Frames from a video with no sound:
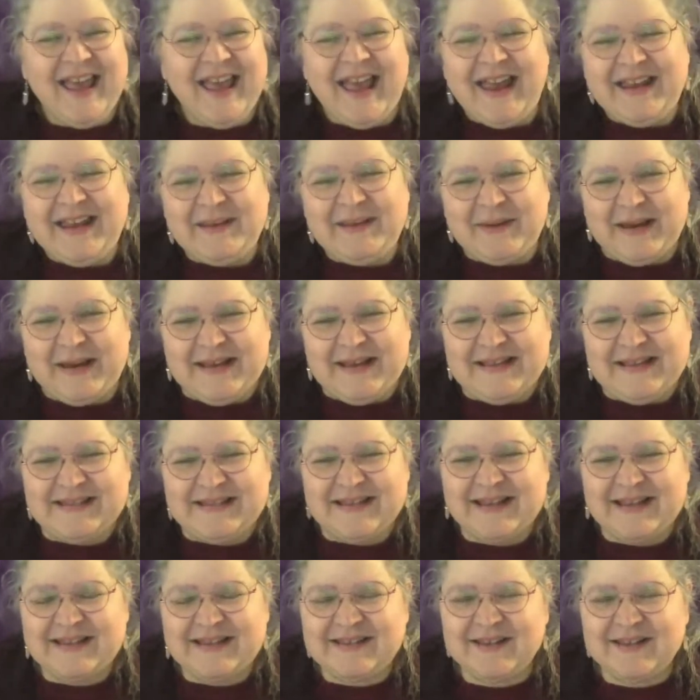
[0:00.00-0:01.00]

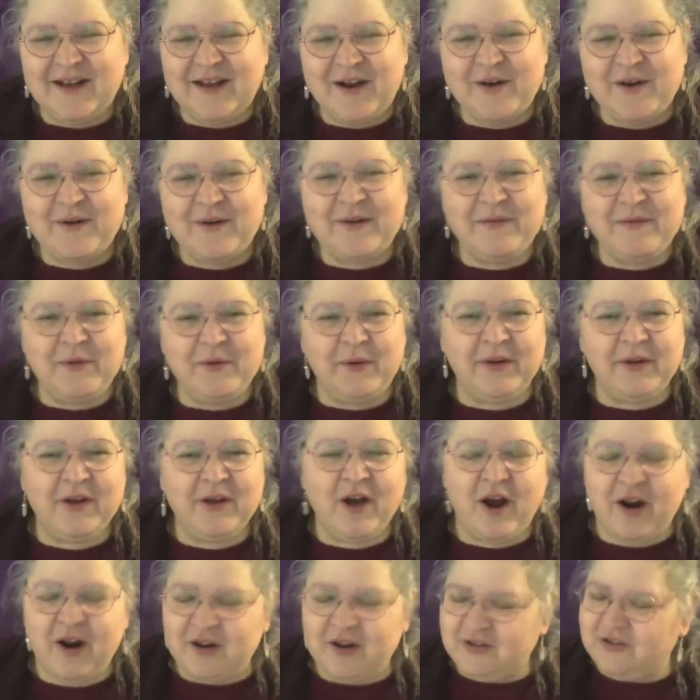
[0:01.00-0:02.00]
Anyways, so if you want a
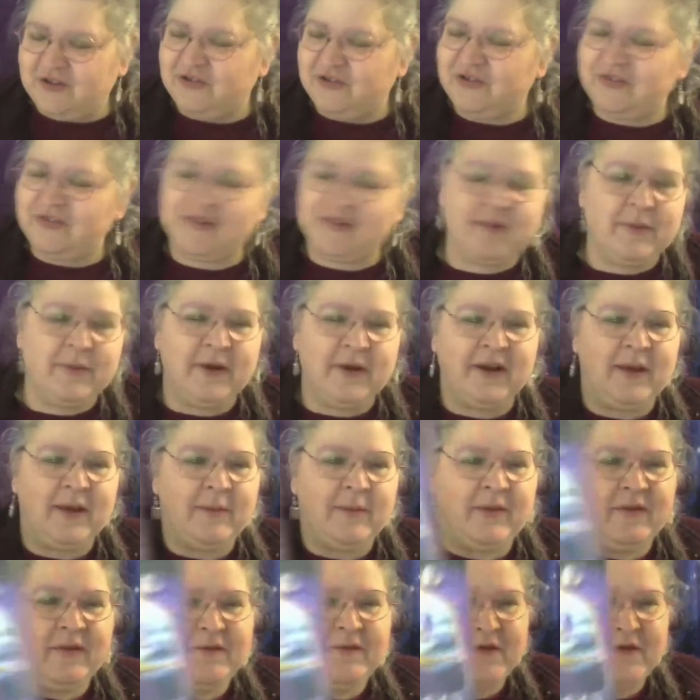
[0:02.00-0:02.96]
card, just give me your name in